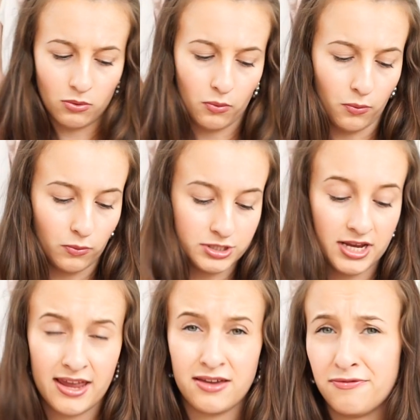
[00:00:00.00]
or
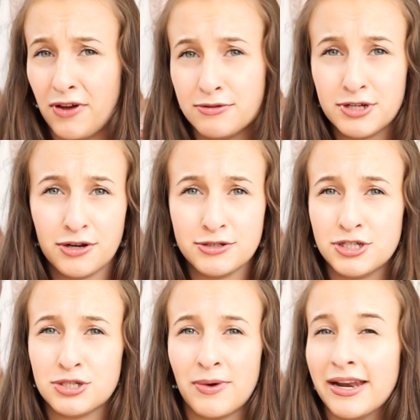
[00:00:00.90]
take photos
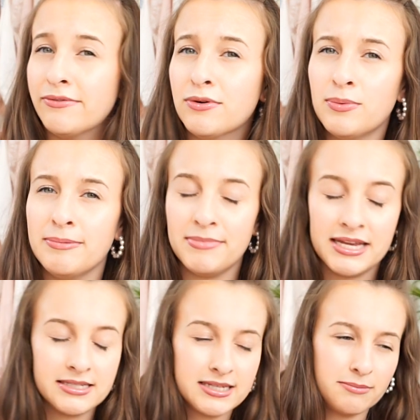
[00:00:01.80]
just whenever with
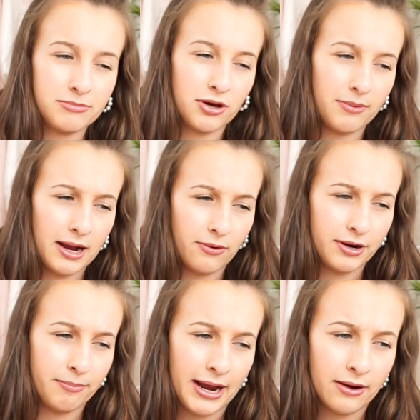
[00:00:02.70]
me and Sam go out
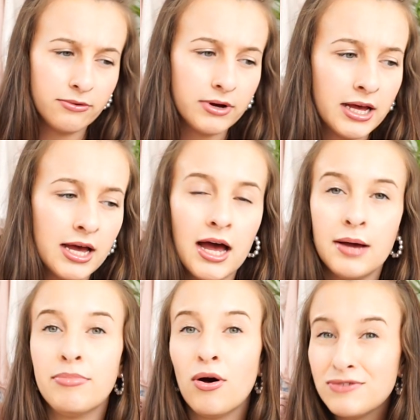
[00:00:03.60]
and about,
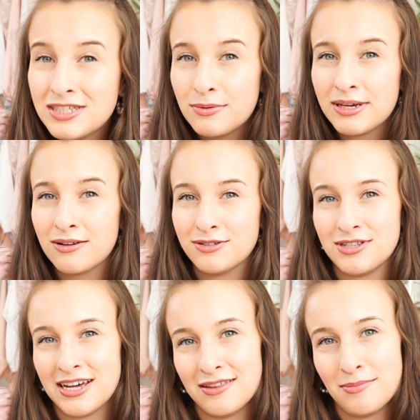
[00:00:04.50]
but obviously we can't do
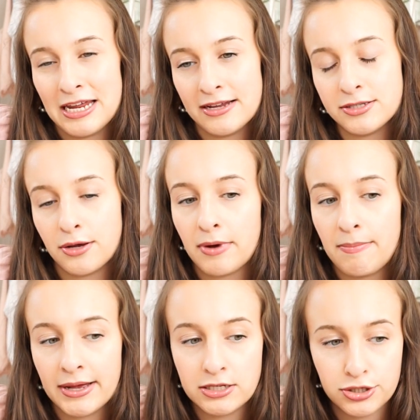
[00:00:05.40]
that at the minute. So my
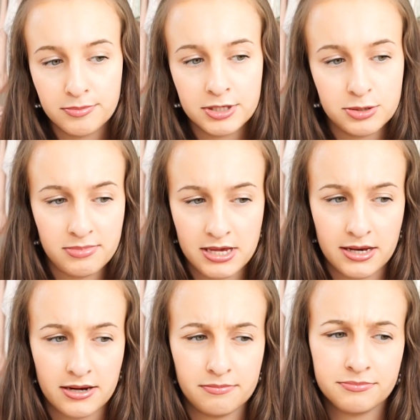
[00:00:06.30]
bedroom has
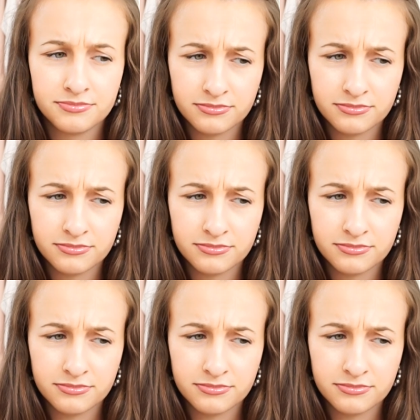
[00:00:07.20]
been